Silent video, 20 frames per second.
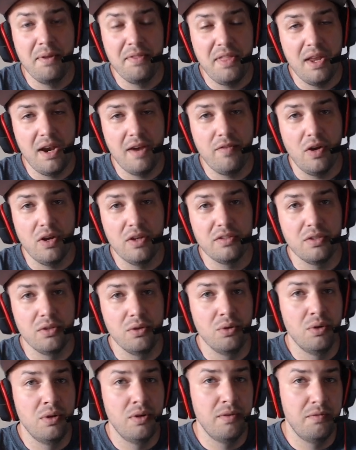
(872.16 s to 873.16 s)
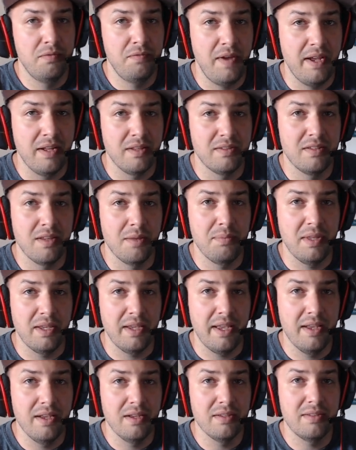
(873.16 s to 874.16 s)
But then I've also found
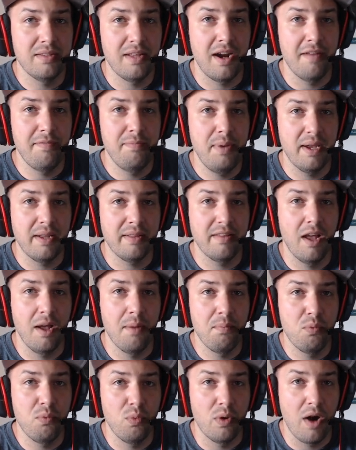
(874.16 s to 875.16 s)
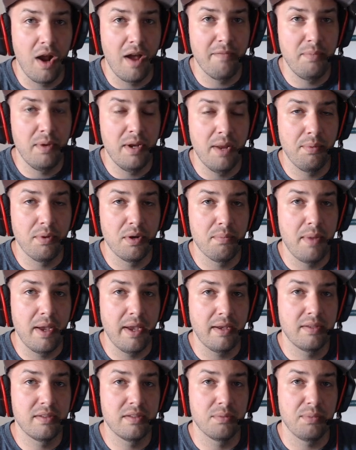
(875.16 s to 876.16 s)
something else that I've picked up where I've been able to
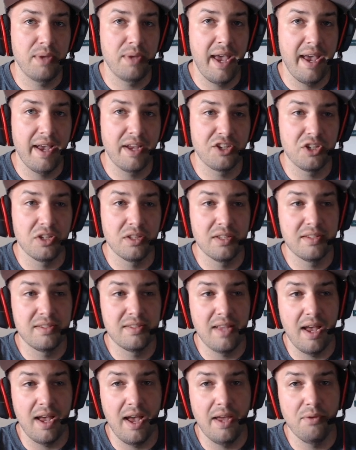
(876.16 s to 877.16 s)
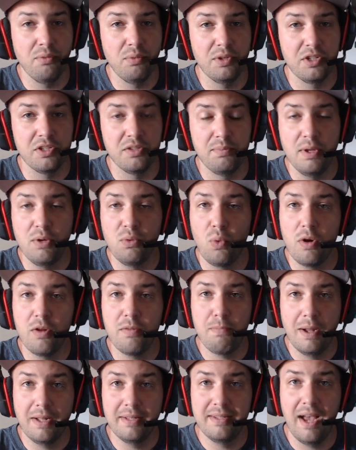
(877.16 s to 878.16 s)
make some cash on the side, which has been
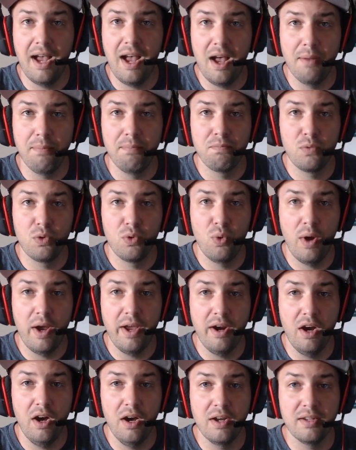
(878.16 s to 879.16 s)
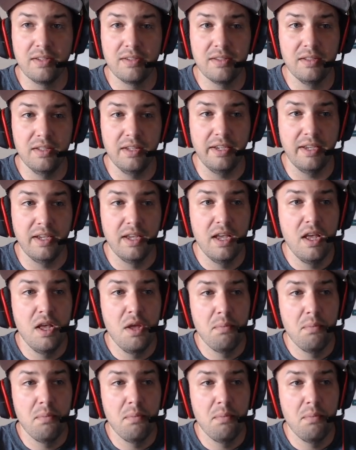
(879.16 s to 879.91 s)
worth my time, quite honestly.